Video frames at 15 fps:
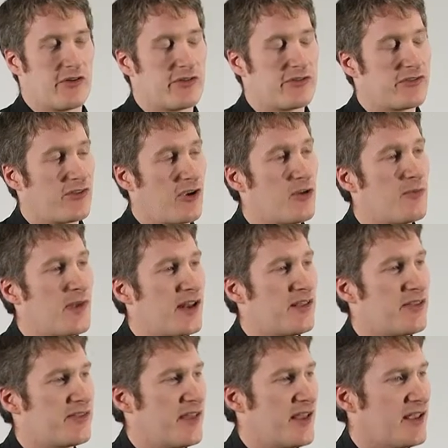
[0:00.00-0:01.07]
there are so many
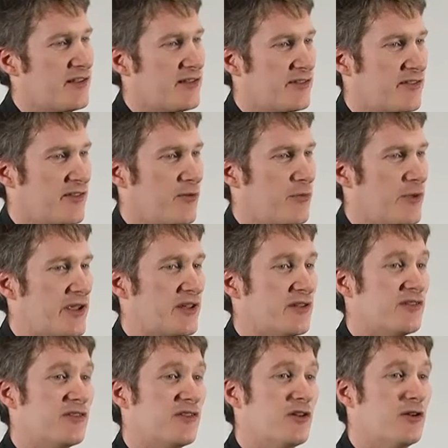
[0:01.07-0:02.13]
things that we
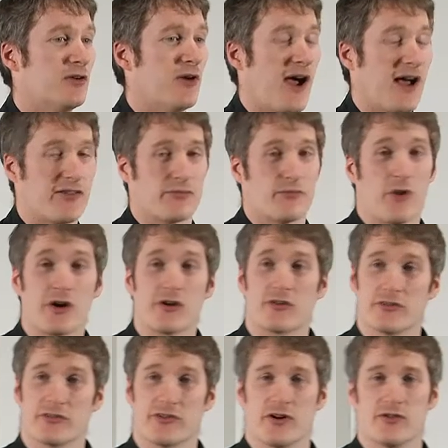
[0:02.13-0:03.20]
can do as
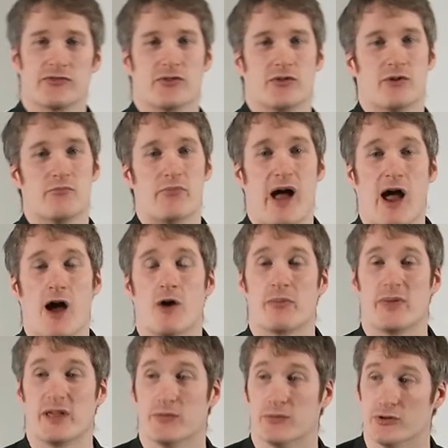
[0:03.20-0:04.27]
Microsoft to empower
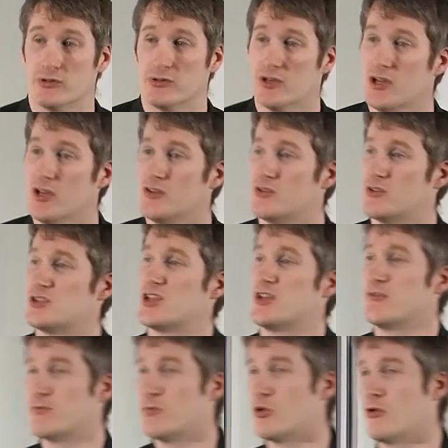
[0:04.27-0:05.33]
people to
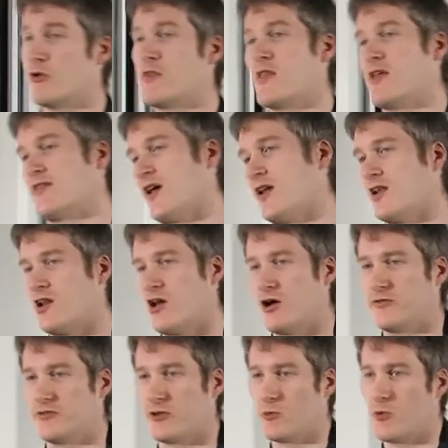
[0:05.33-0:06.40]
achieve more in their daily
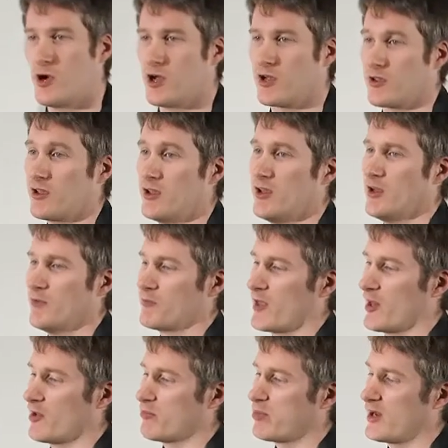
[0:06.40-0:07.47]
lives at work
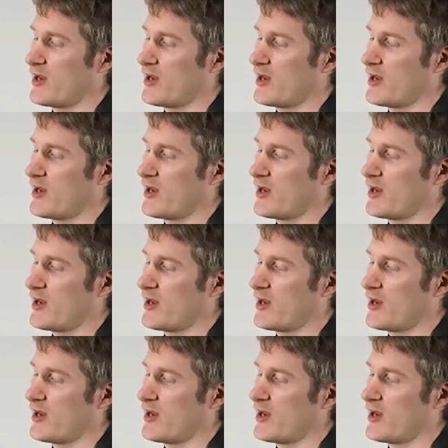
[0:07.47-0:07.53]
and at